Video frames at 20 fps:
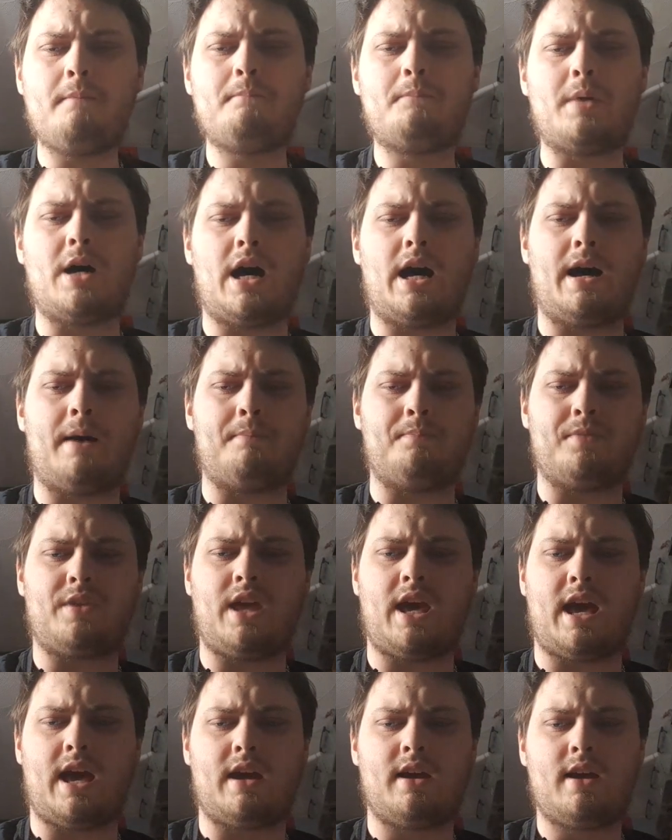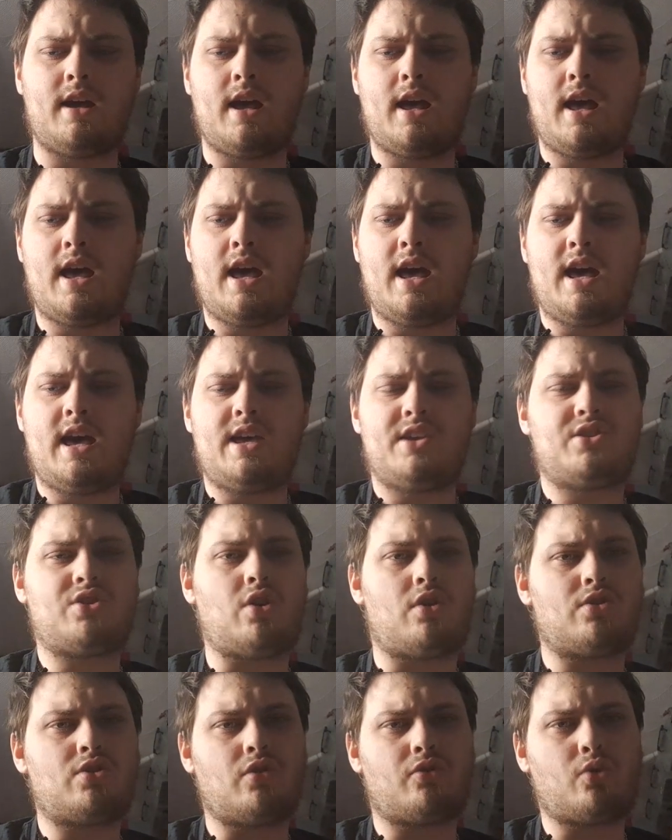But yeah, it
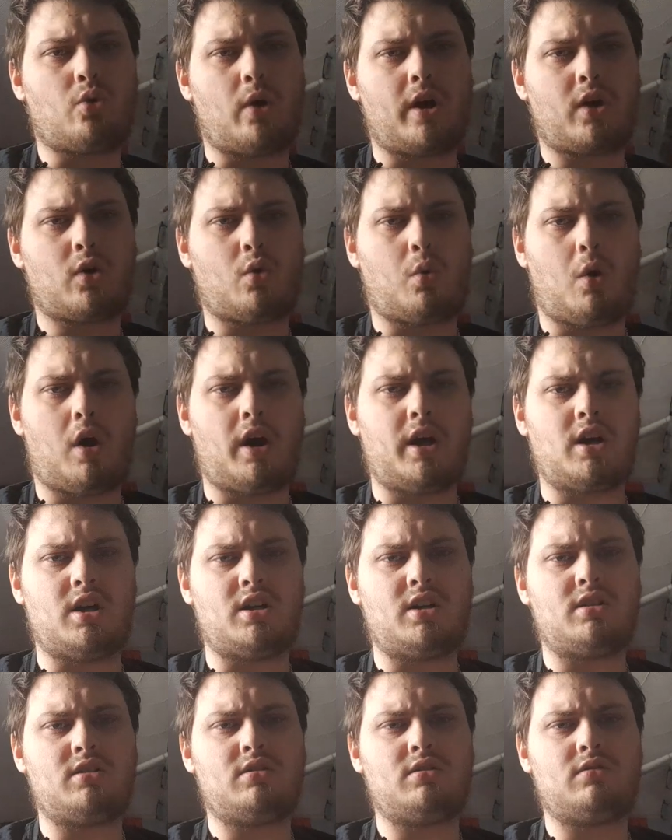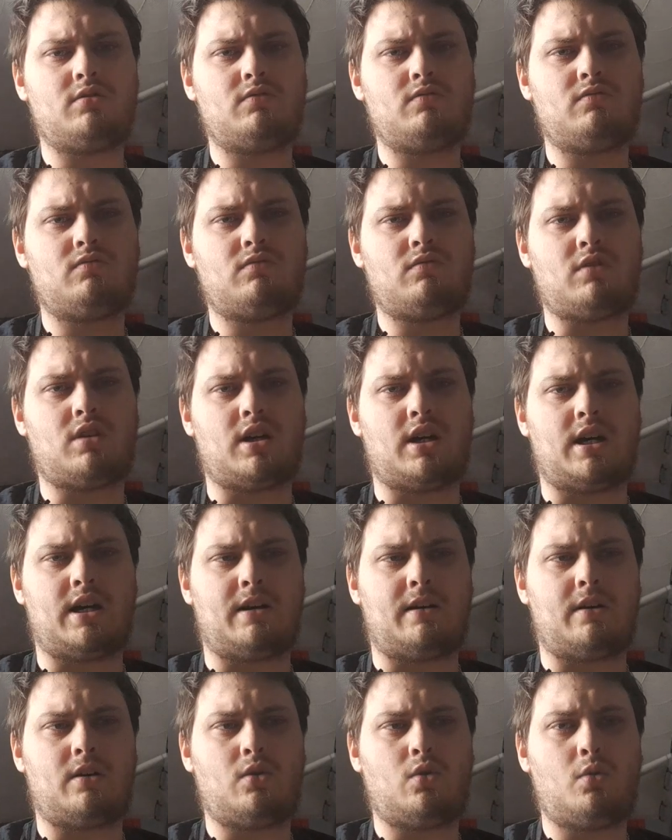starts off quite quiet,
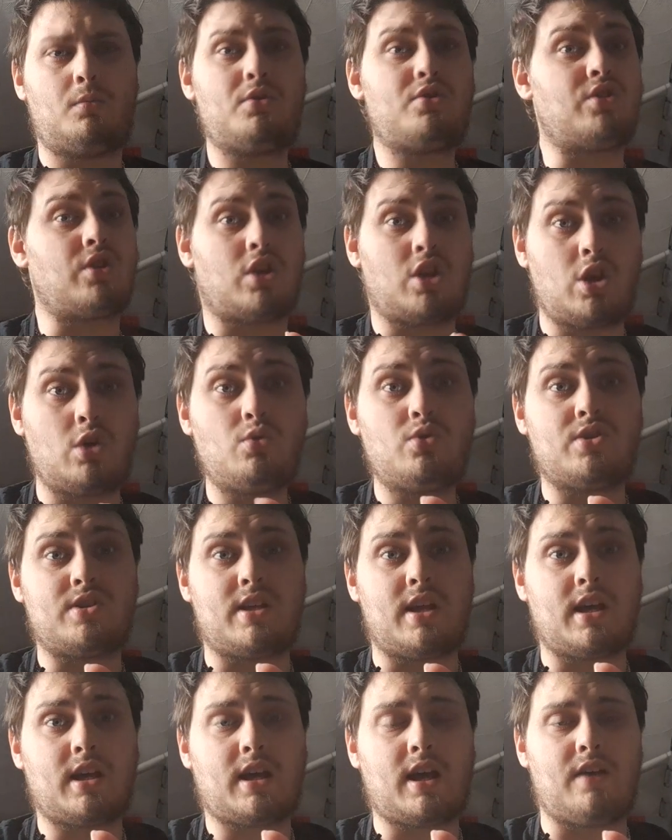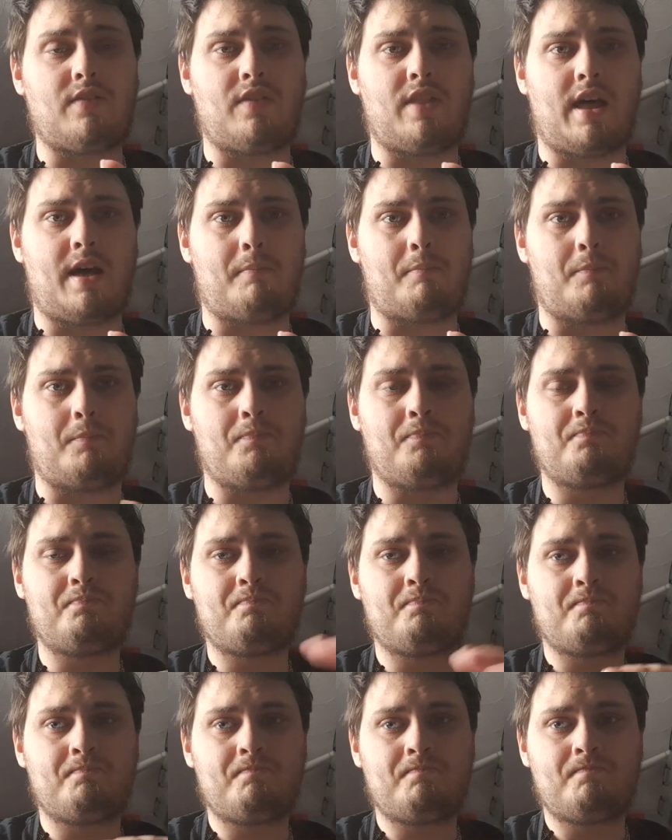almost acoustic, and then
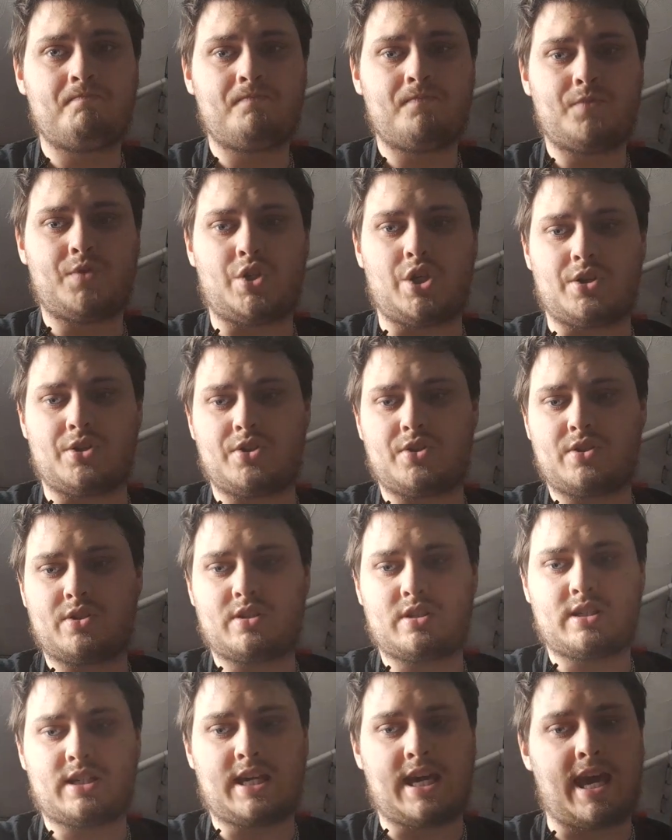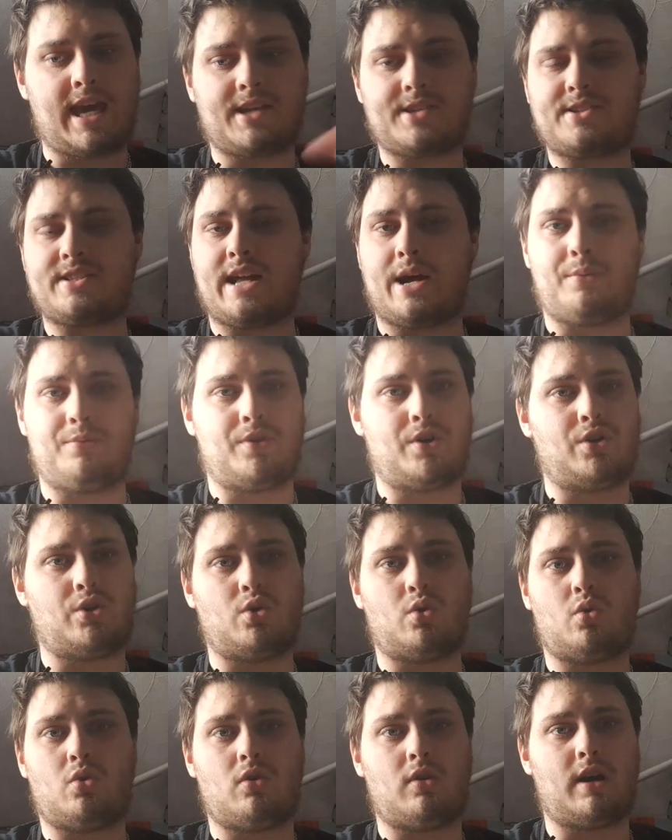just kicks down the
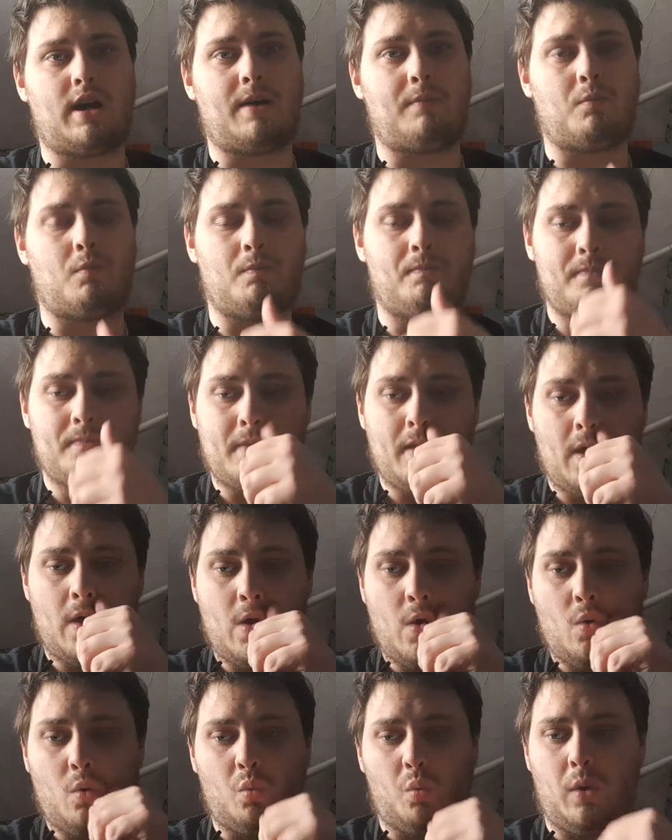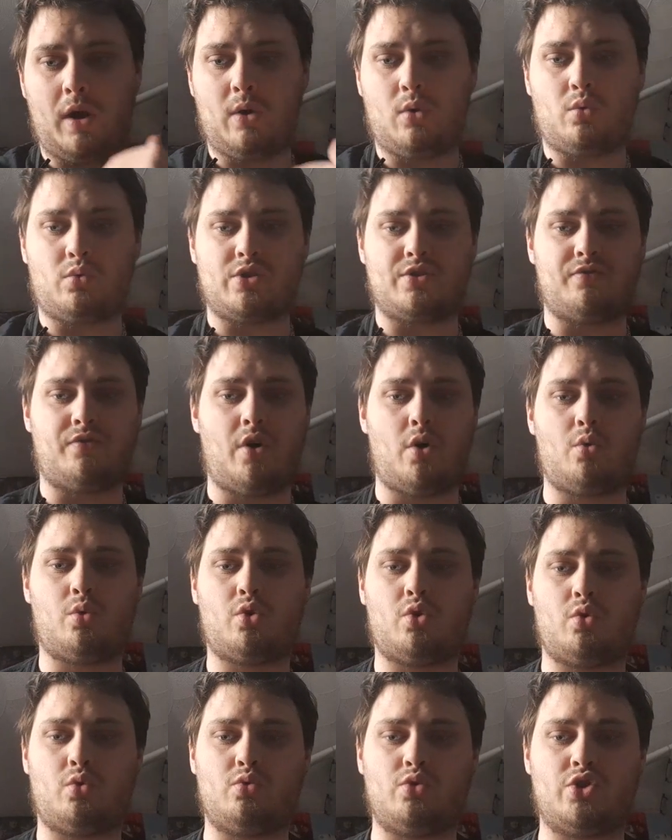door, and Will's
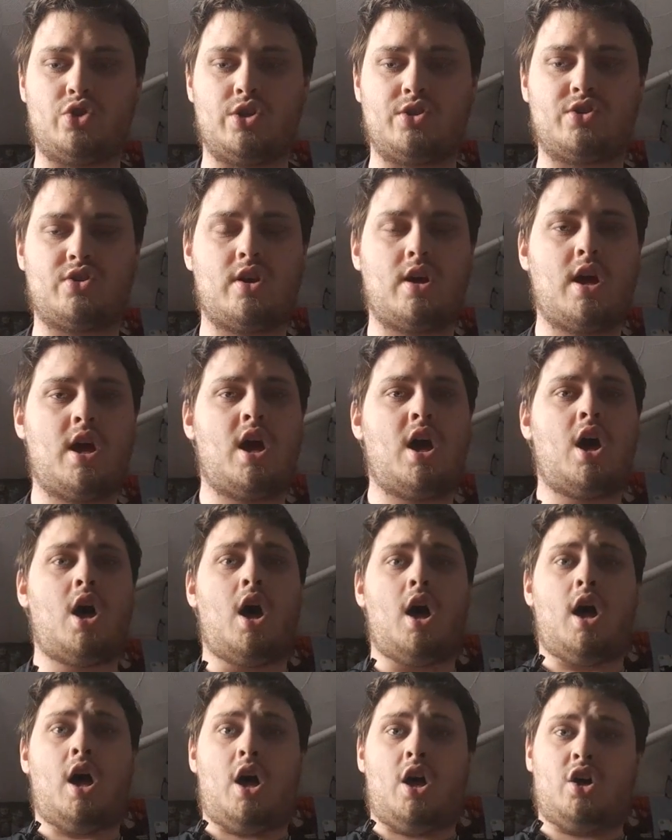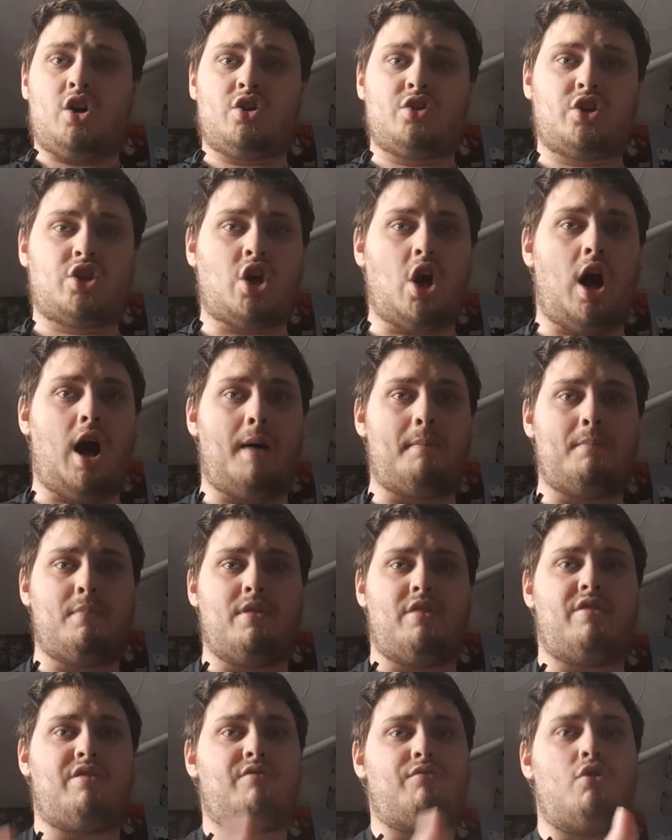vocals just come
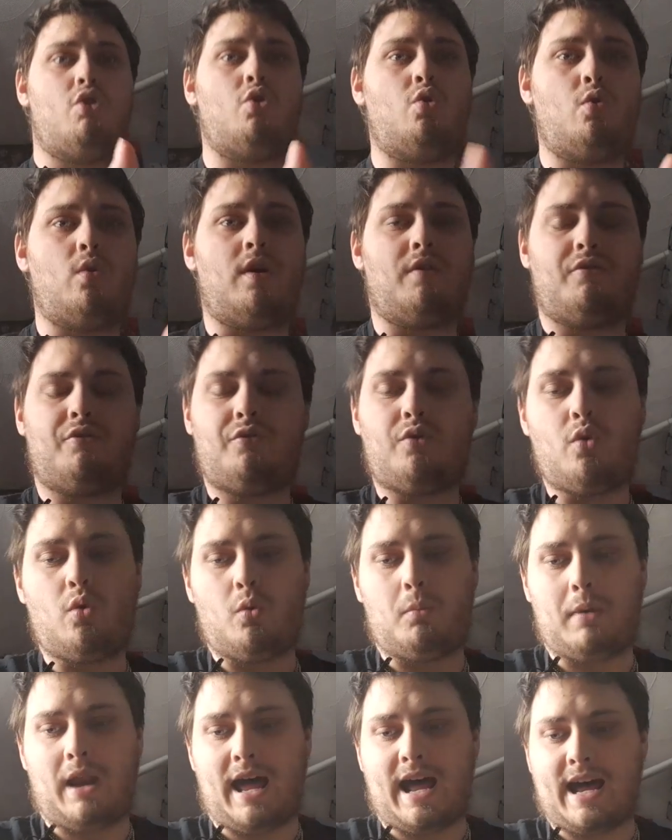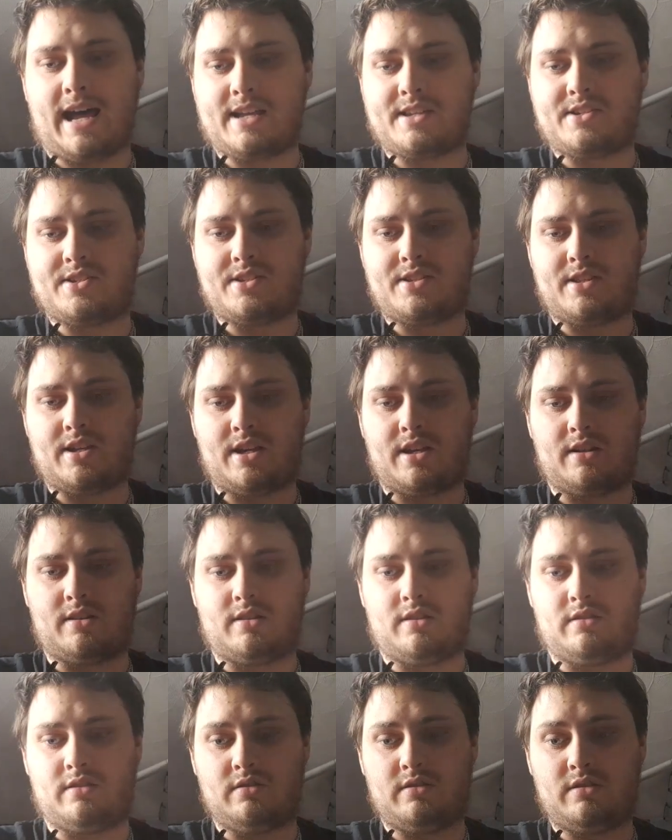through at full blast,
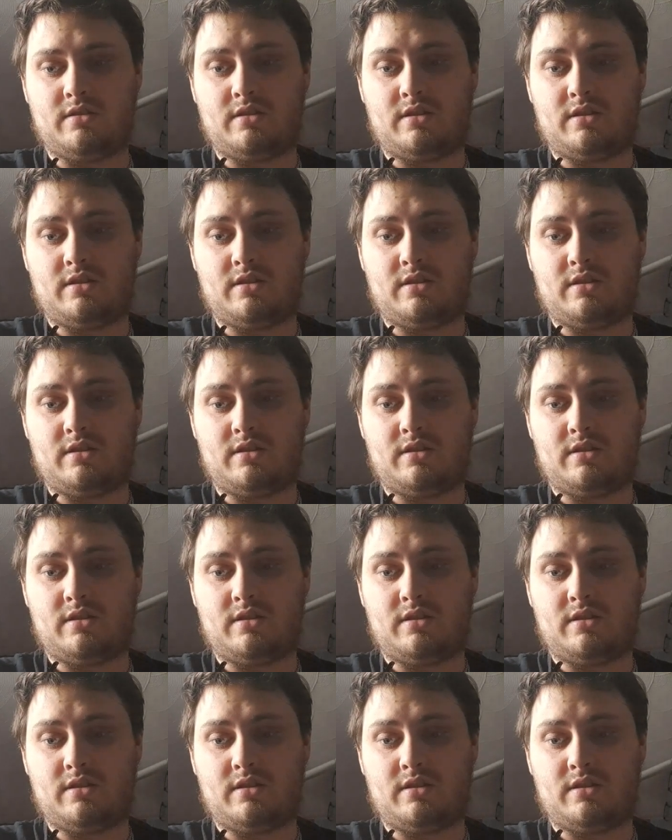and